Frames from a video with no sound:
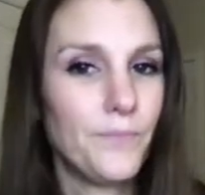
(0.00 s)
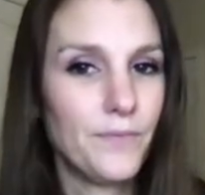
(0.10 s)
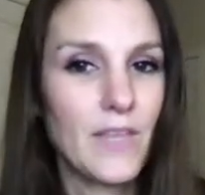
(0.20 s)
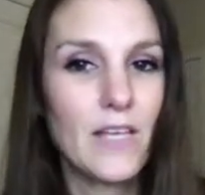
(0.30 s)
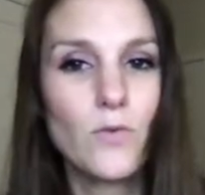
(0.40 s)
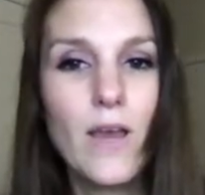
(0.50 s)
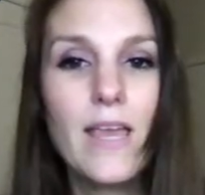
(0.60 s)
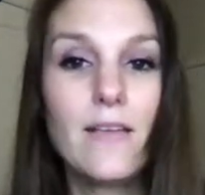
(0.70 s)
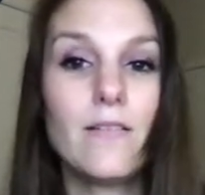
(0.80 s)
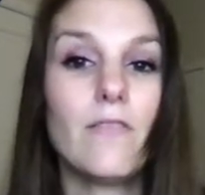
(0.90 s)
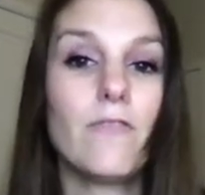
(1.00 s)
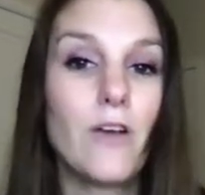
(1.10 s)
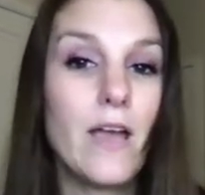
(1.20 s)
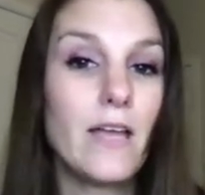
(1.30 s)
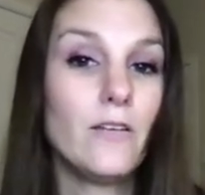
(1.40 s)
That's right.
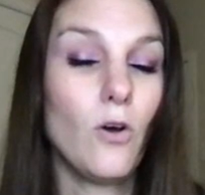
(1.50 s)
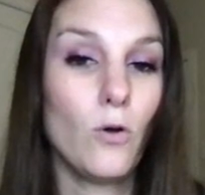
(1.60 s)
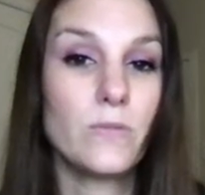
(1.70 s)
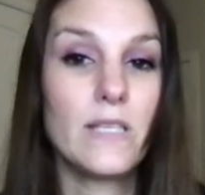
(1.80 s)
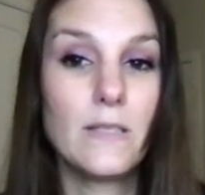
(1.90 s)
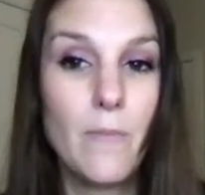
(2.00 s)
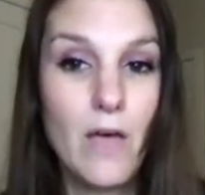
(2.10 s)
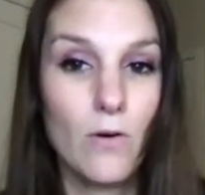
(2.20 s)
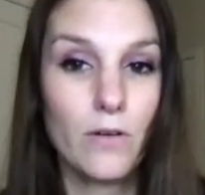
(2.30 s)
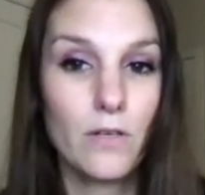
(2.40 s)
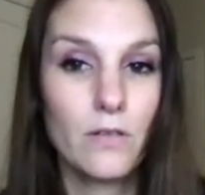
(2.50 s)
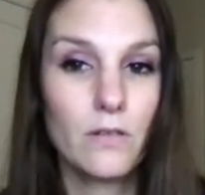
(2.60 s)
Fred gulps his milk.